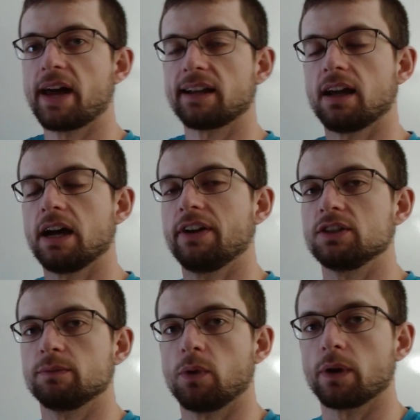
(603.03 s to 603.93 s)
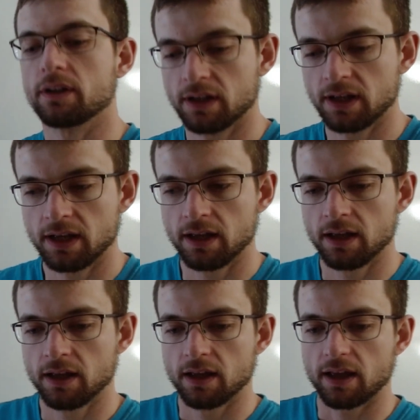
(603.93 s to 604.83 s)
that live edge board.
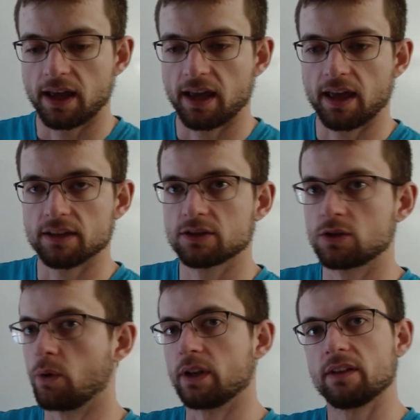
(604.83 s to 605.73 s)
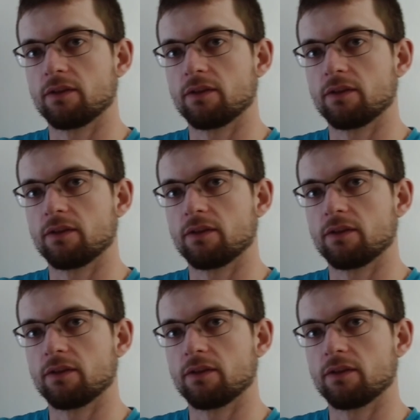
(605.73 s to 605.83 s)
So